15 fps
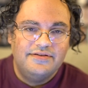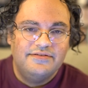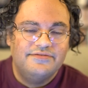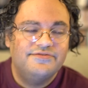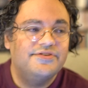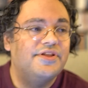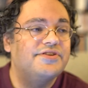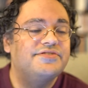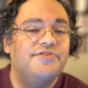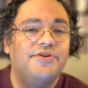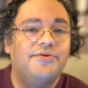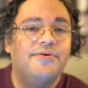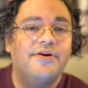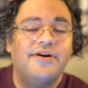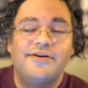for those of you
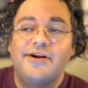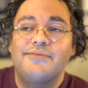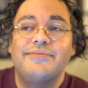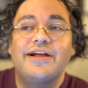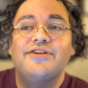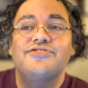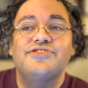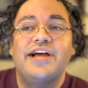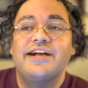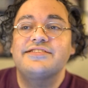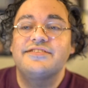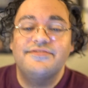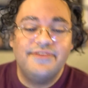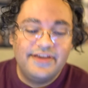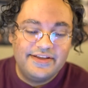who are Michael
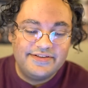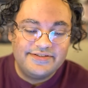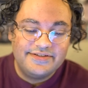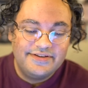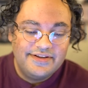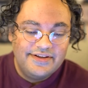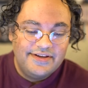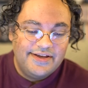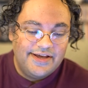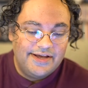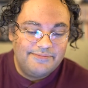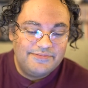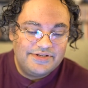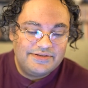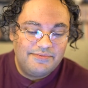Jackson fans,
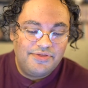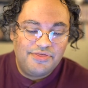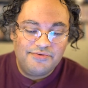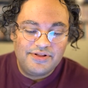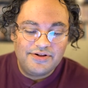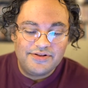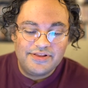some Thriller